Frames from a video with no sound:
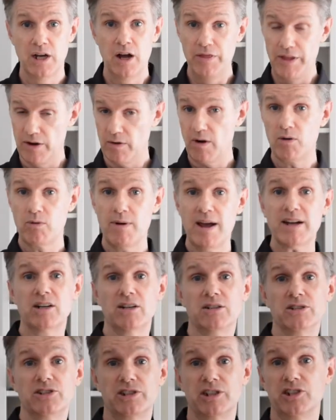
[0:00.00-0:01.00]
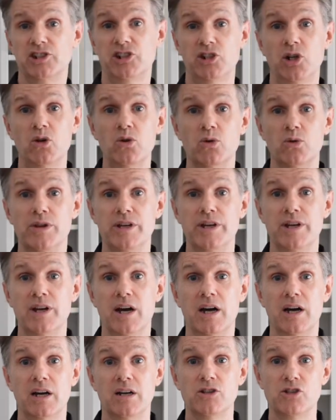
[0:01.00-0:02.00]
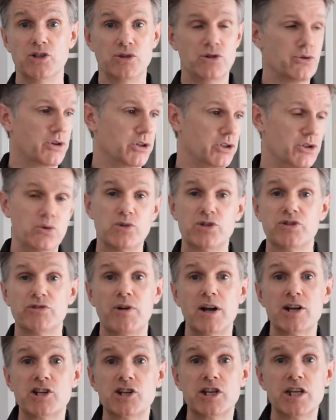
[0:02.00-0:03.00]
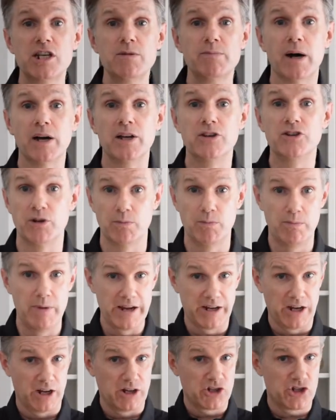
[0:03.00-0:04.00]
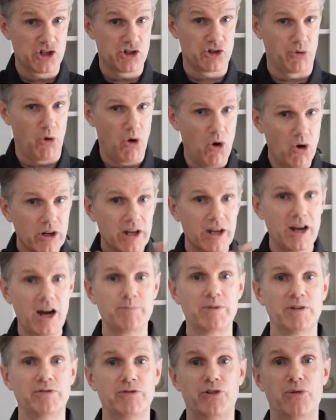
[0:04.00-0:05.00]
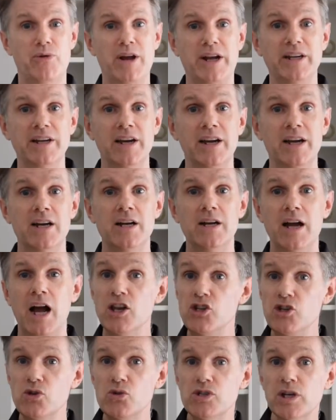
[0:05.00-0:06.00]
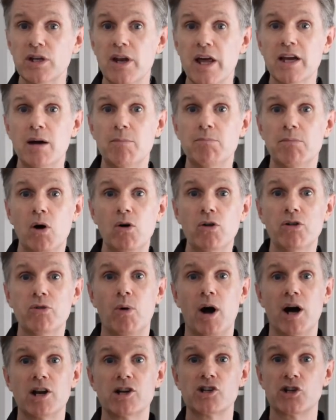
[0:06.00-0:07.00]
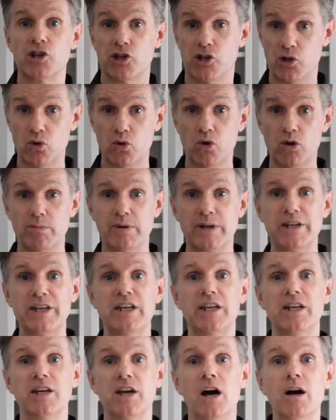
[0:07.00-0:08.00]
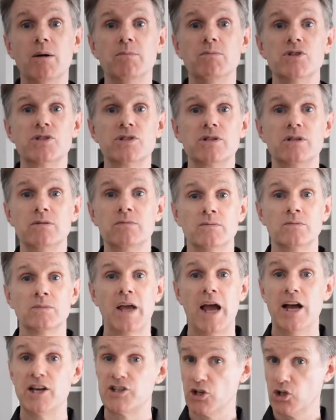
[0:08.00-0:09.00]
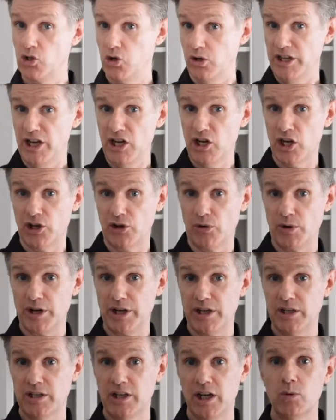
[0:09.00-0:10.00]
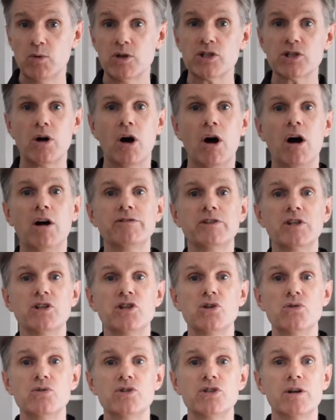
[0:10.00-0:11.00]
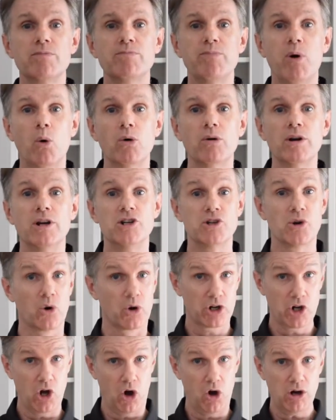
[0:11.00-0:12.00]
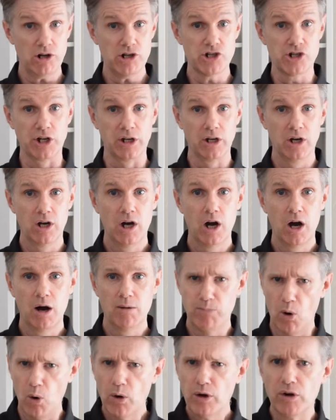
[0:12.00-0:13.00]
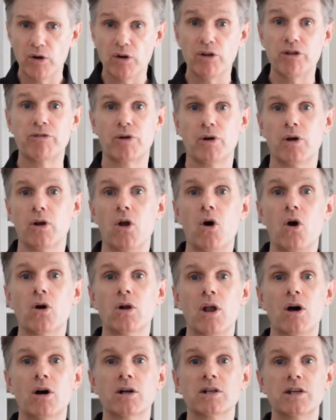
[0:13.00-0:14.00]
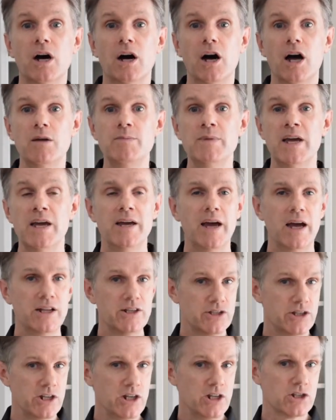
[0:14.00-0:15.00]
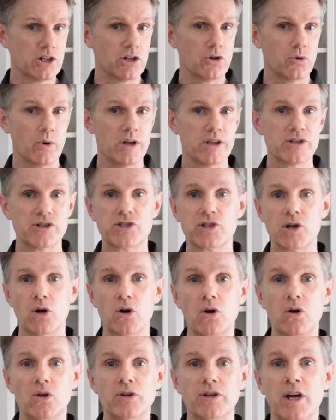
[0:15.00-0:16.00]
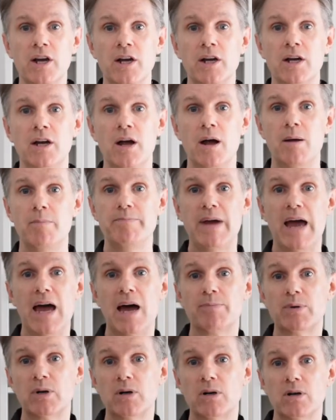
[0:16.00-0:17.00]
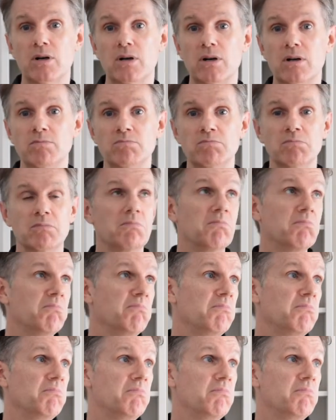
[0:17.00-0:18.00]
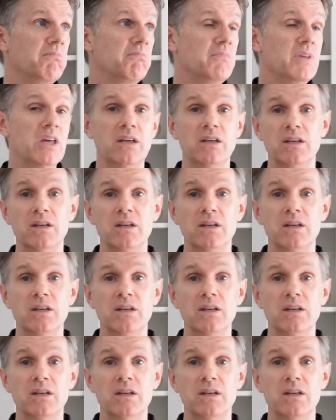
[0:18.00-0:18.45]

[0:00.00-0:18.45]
There are records that show that uh, you could use fresh tea bud to make a strong cup of drink and use it like a mouthwash to cure bleeding gums. As a cooking ingredient, it was often used in porridge or congee, boiled for a long, long time and seasoned with salt, pepper, mm,